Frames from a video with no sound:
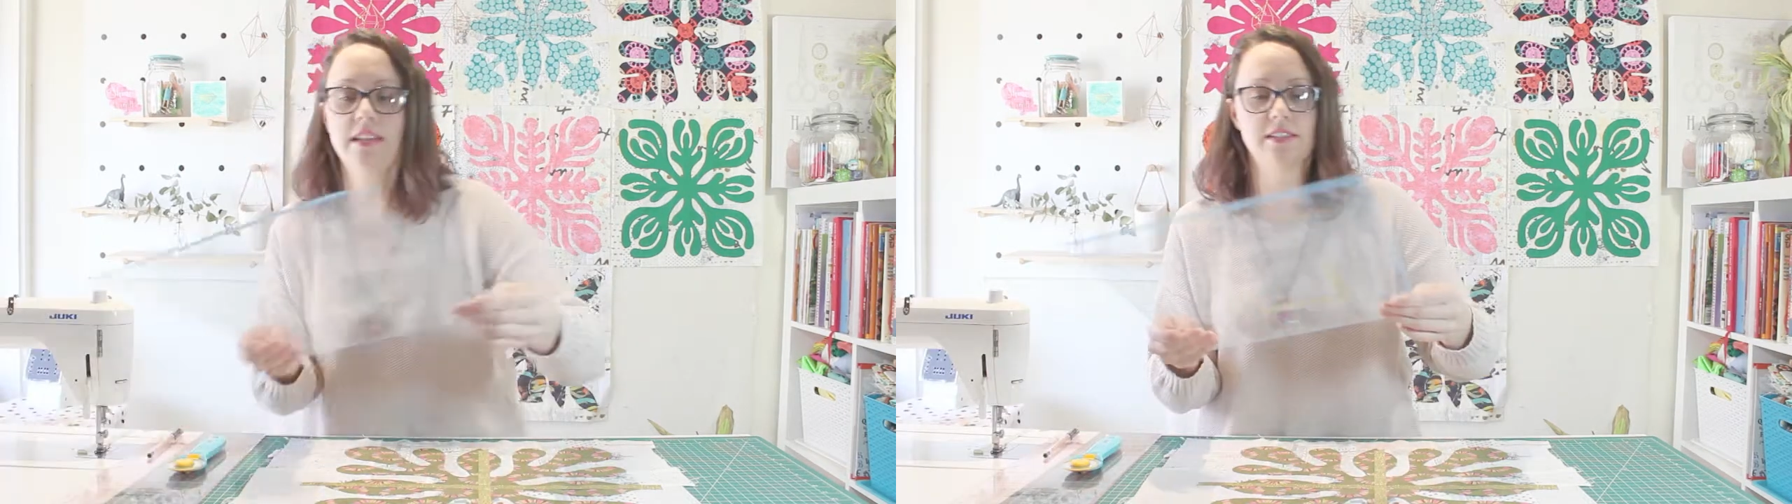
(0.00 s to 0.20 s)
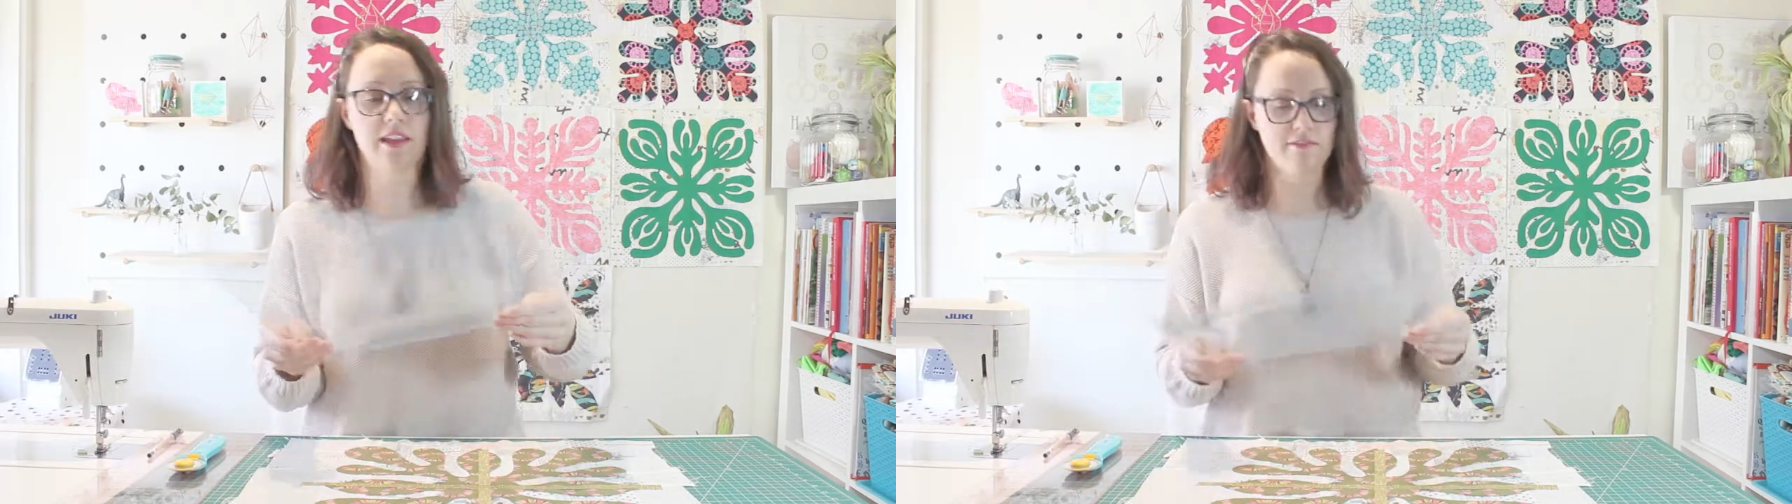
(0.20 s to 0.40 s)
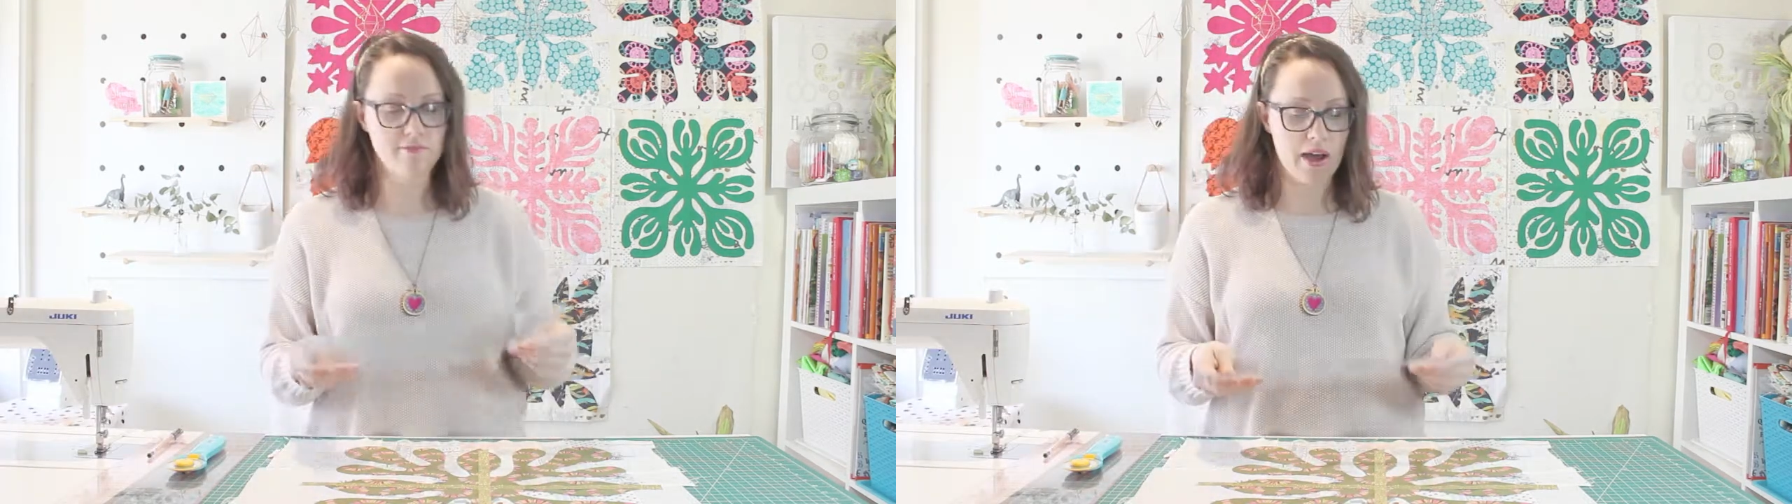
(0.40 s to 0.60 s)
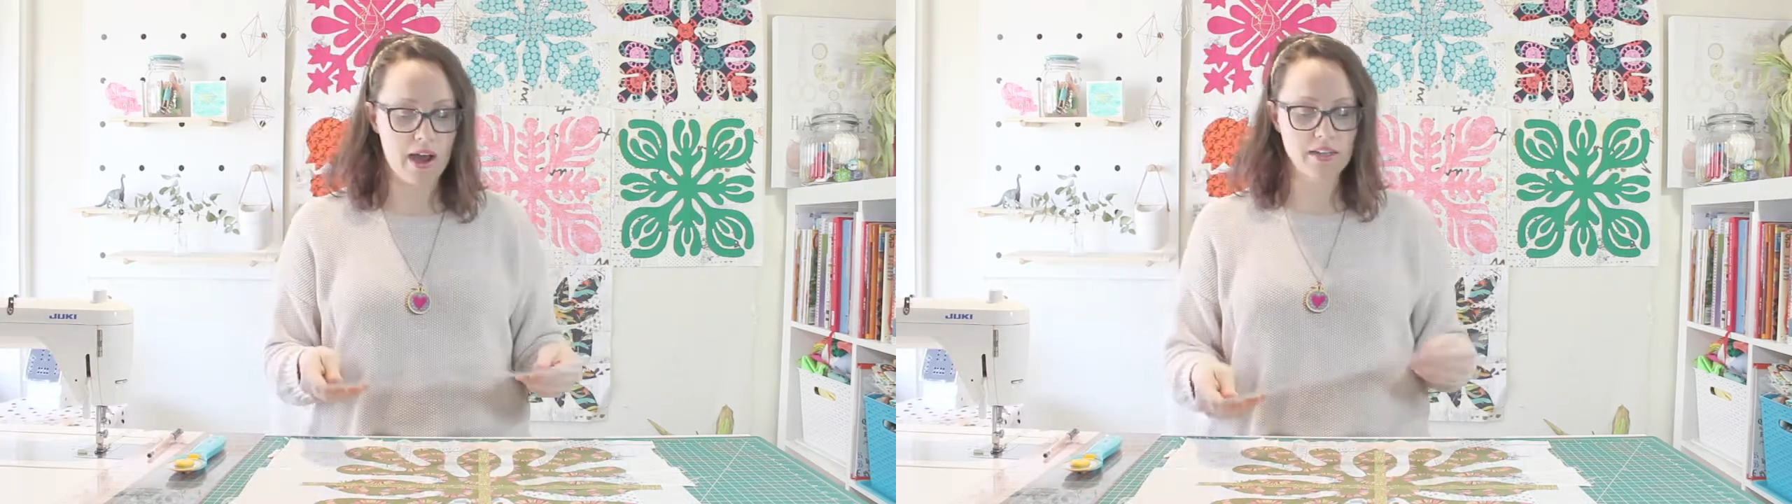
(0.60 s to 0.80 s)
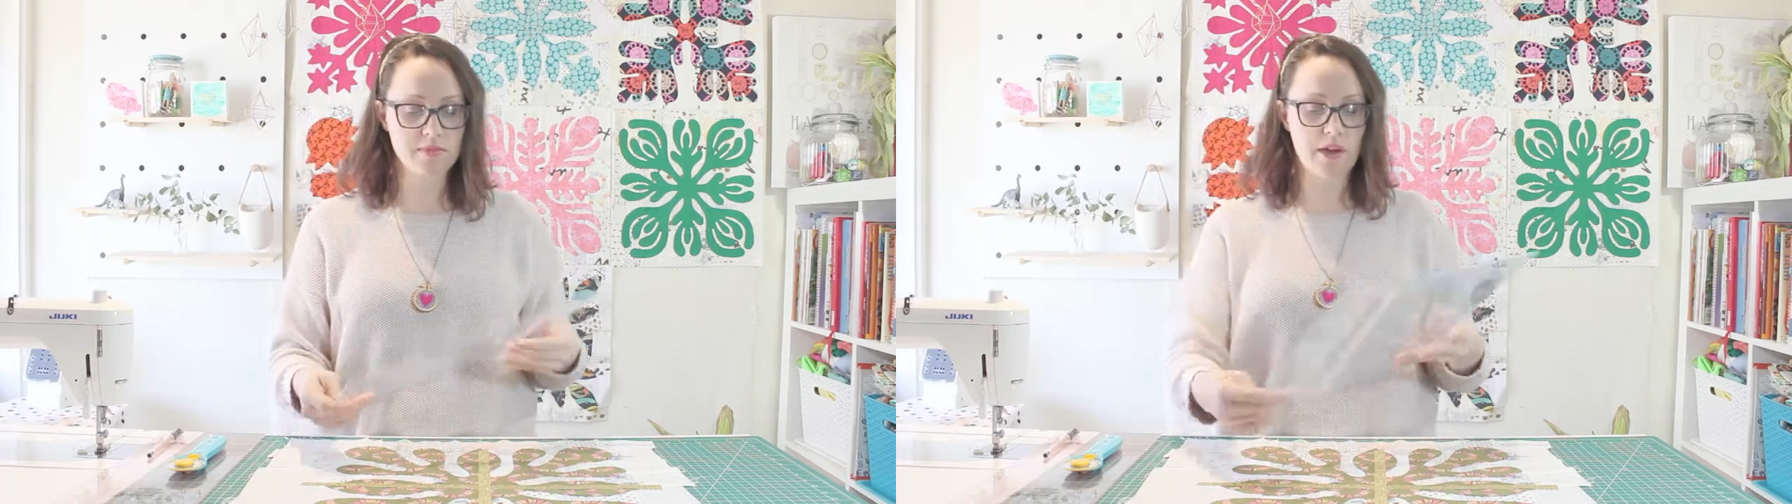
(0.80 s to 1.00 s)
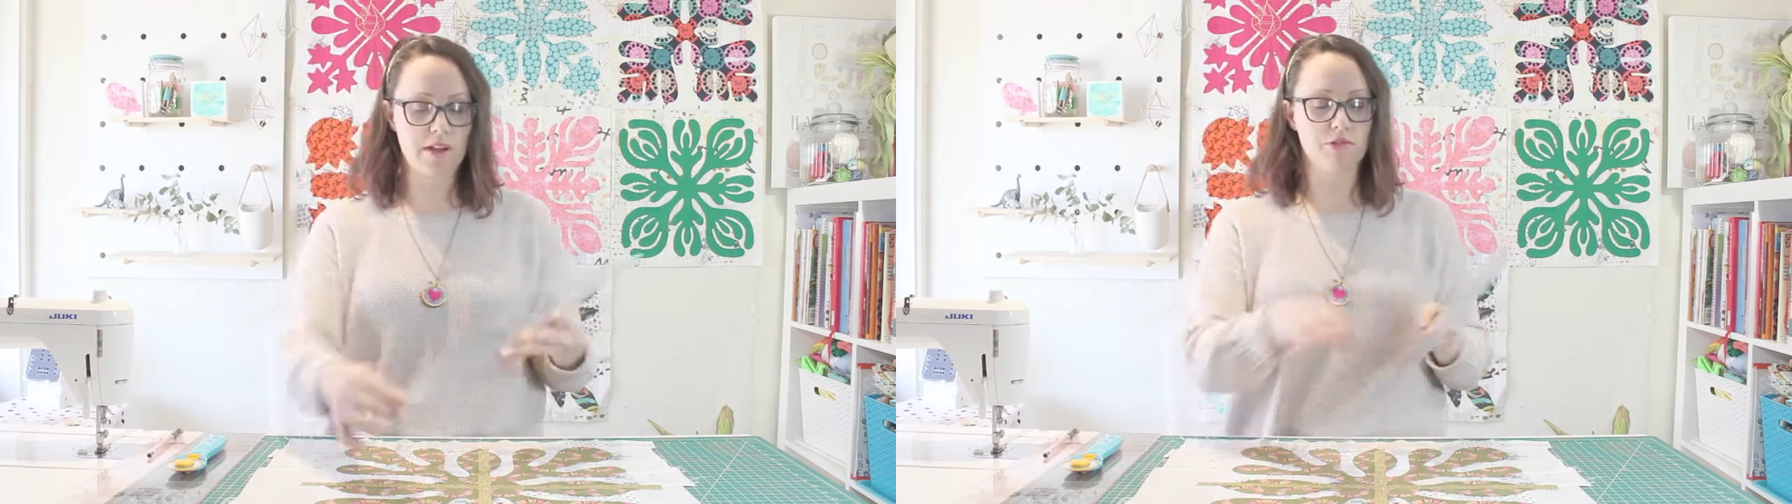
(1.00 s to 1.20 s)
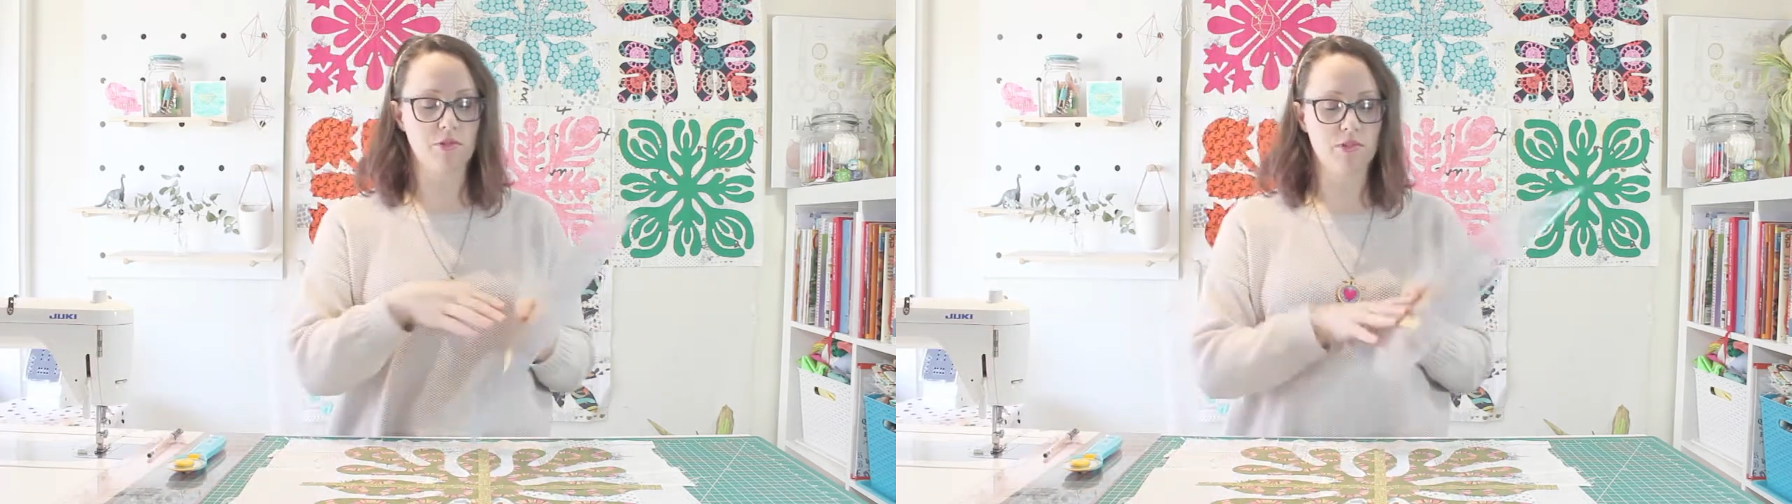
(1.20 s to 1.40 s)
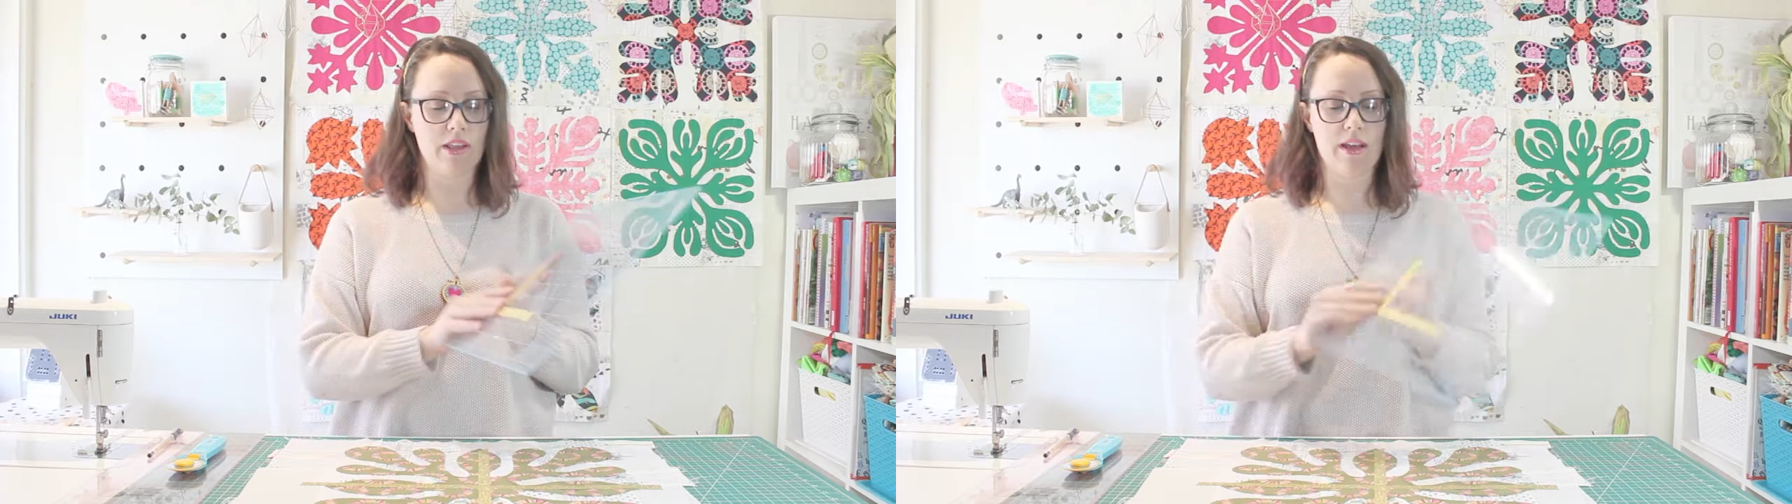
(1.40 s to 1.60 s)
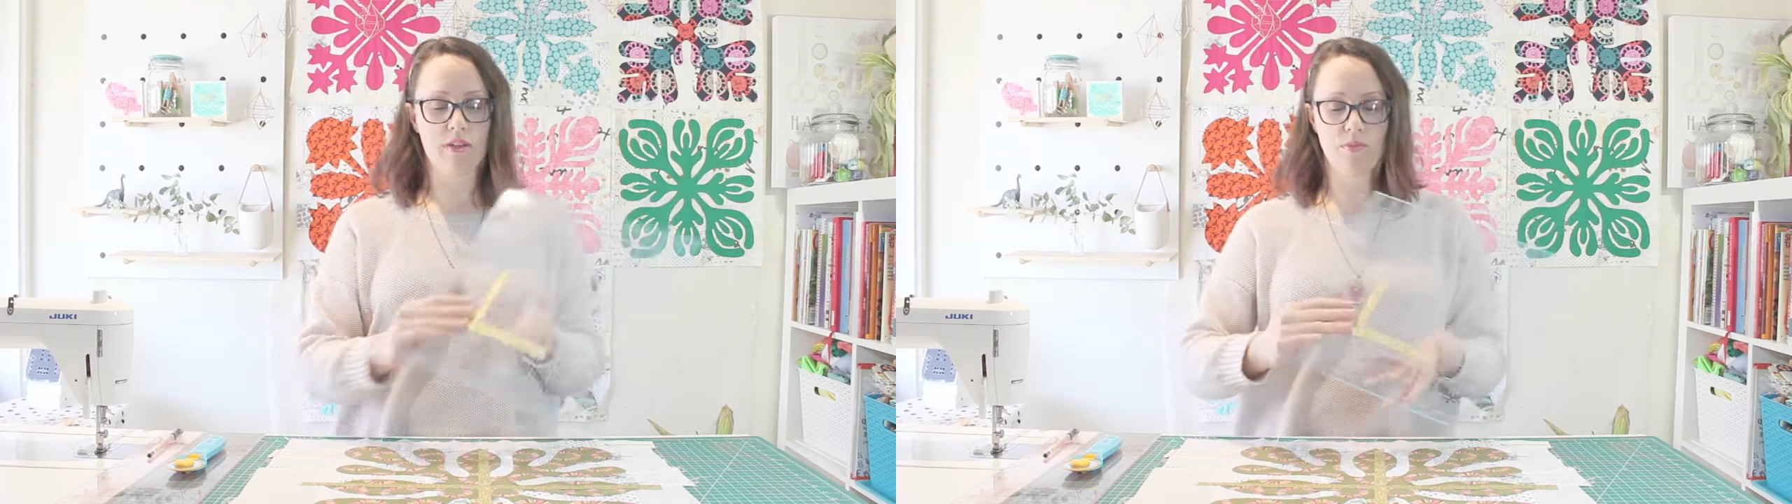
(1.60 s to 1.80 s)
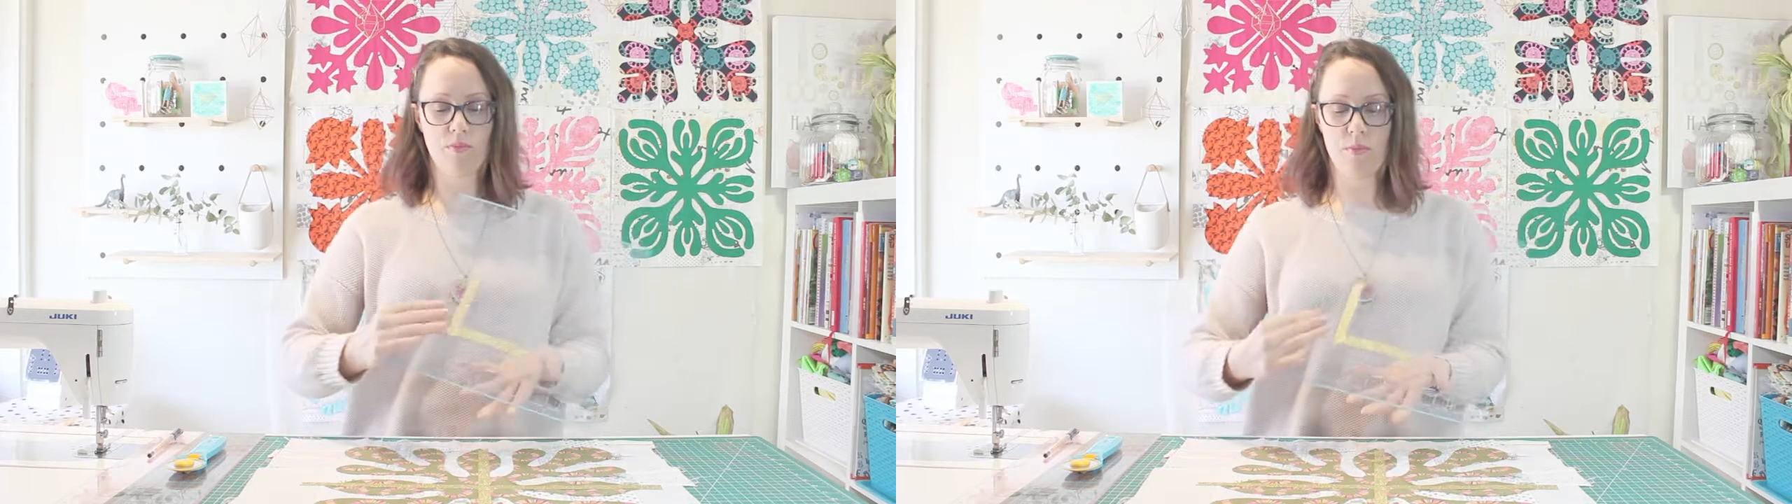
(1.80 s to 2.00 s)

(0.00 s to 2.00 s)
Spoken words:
is I've marked my ruler